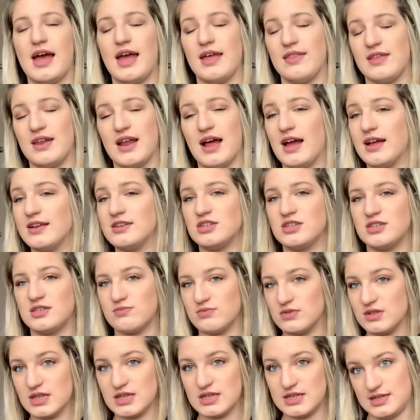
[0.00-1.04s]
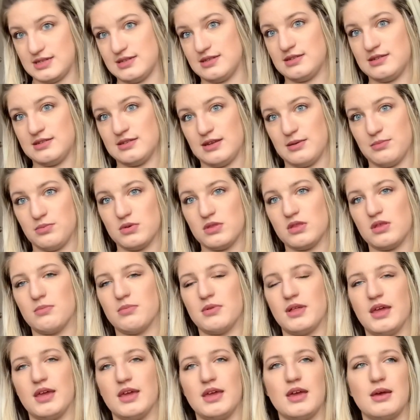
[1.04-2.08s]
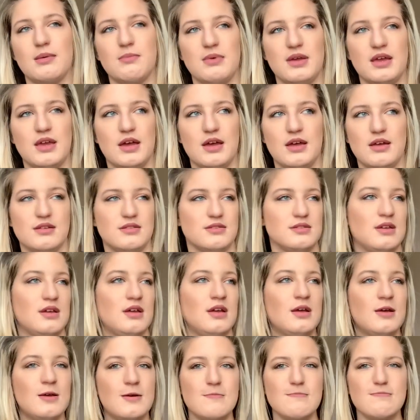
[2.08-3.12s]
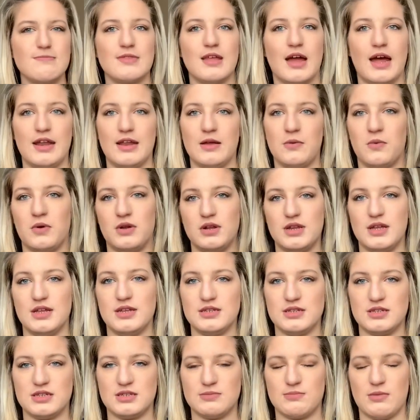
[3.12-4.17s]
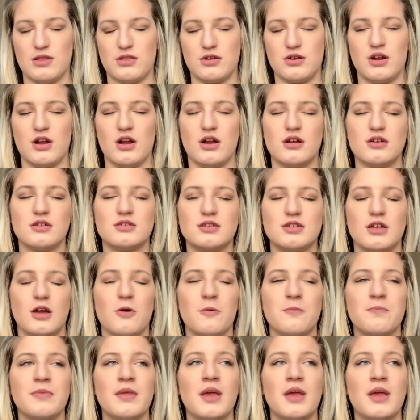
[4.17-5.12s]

And then I just really didn't sleep with a blanket because I didn't want it to smother her. So